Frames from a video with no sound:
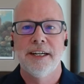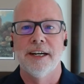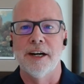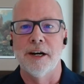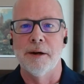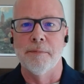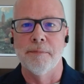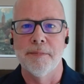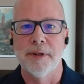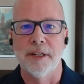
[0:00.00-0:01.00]

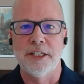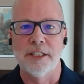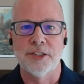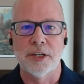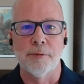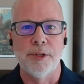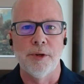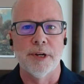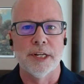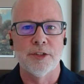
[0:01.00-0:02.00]
Elisa, let's start with
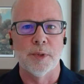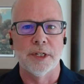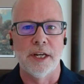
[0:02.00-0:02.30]
you on this one.